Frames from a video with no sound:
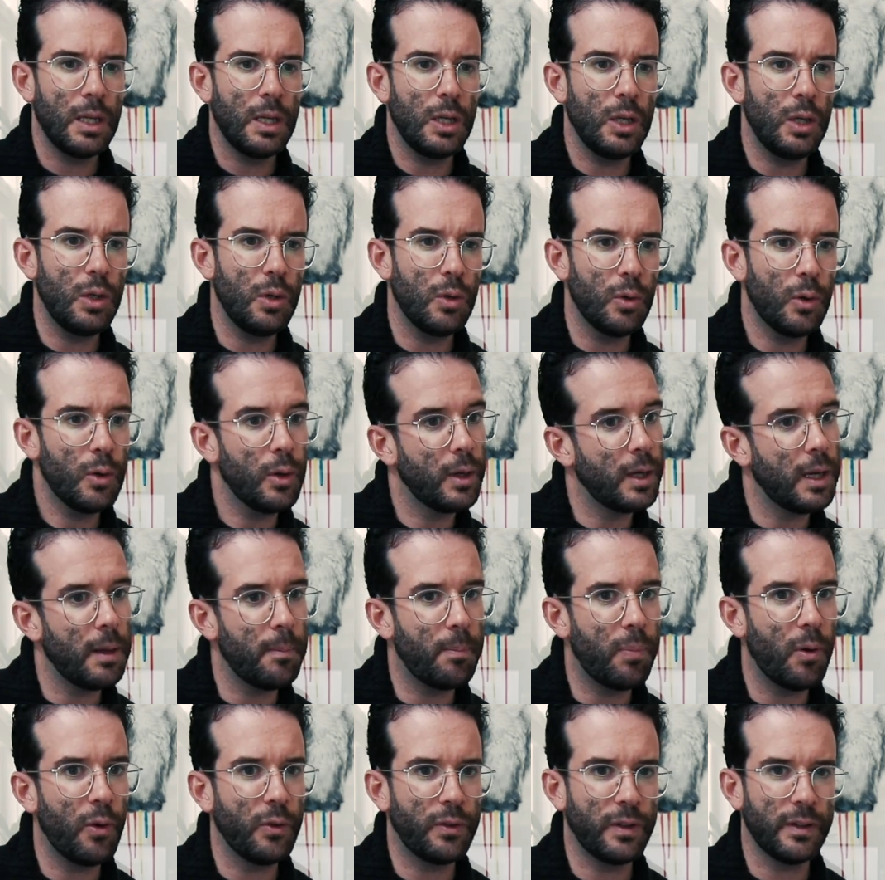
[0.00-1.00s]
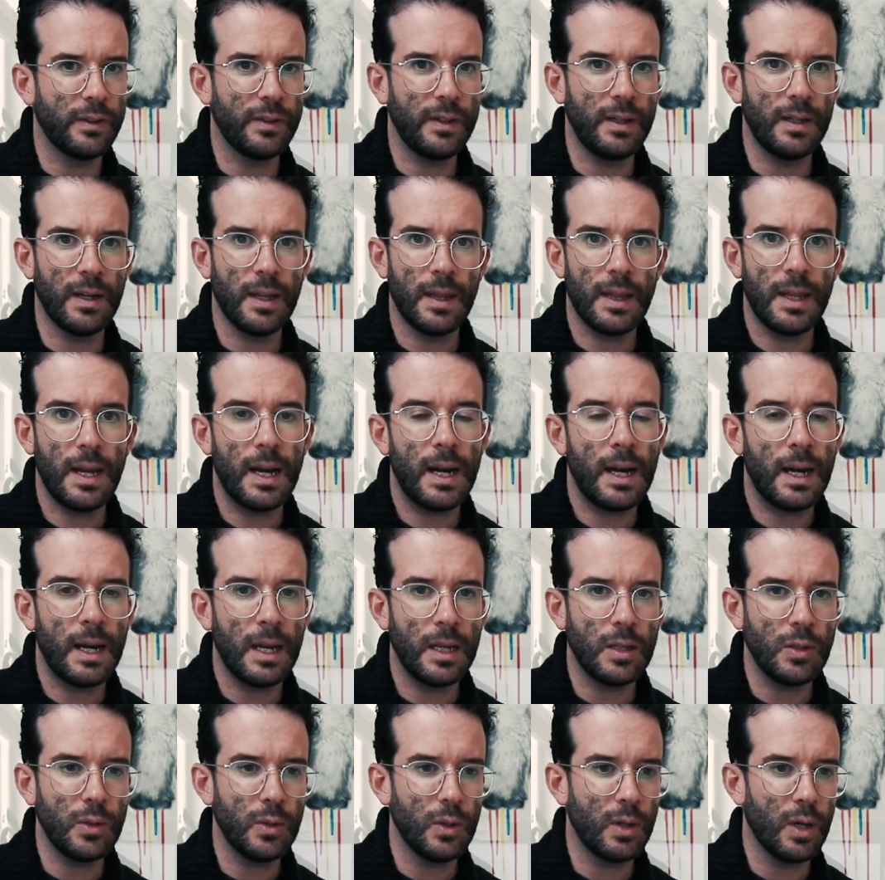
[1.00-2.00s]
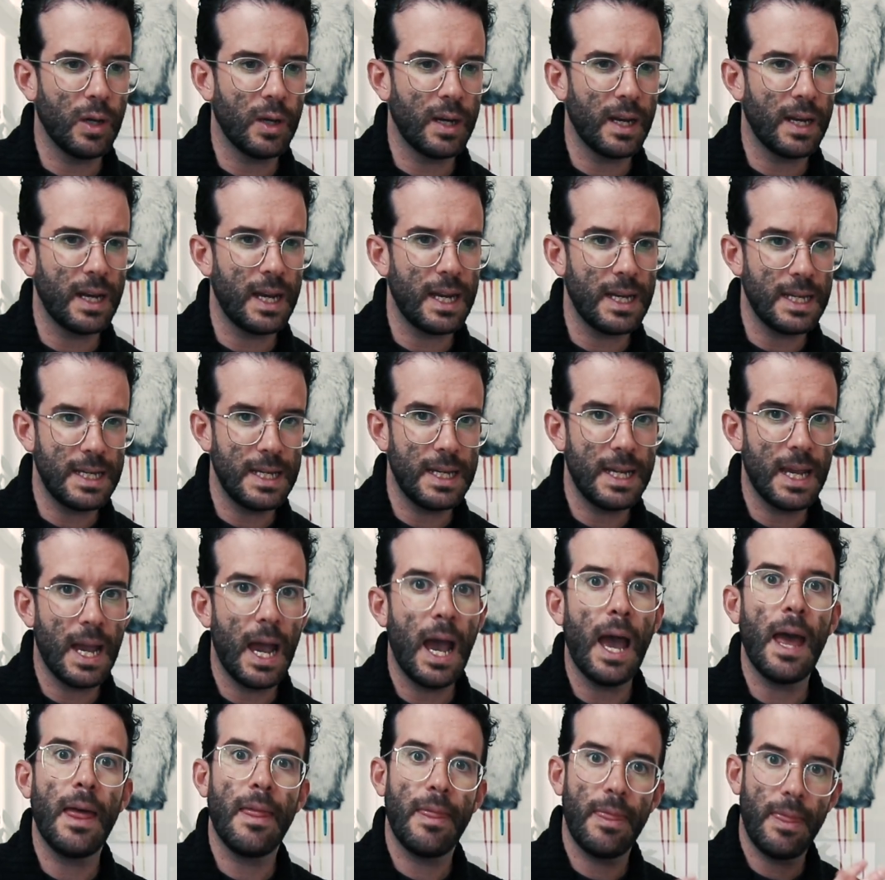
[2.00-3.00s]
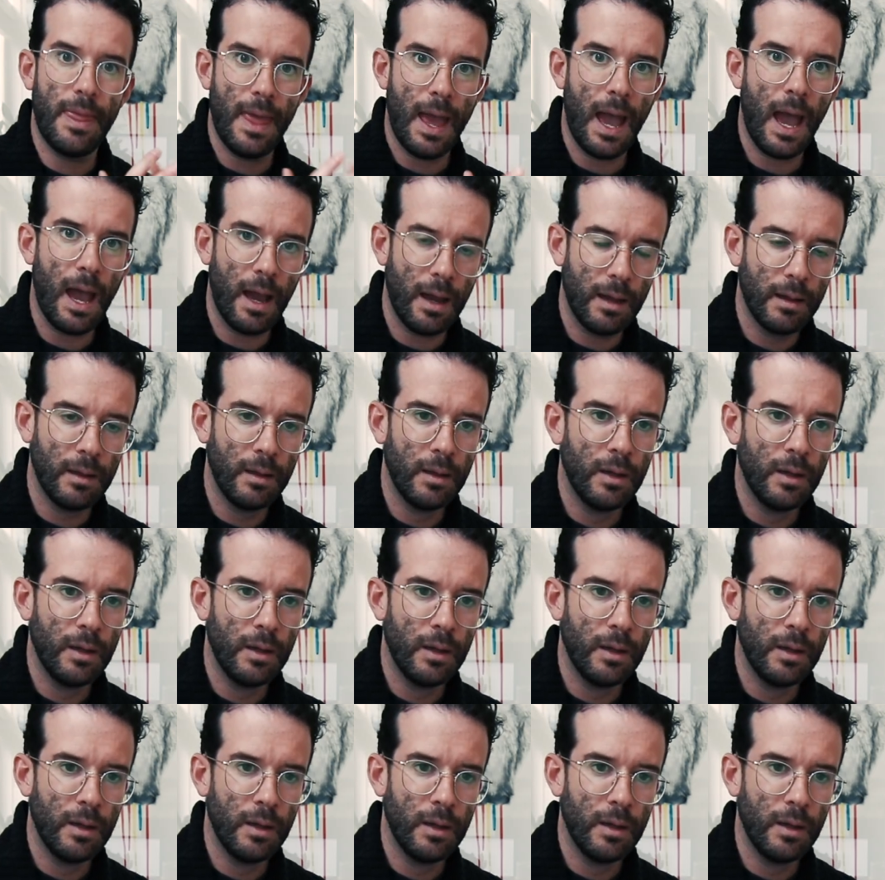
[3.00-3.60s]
new key poses here and there, and you got an idea that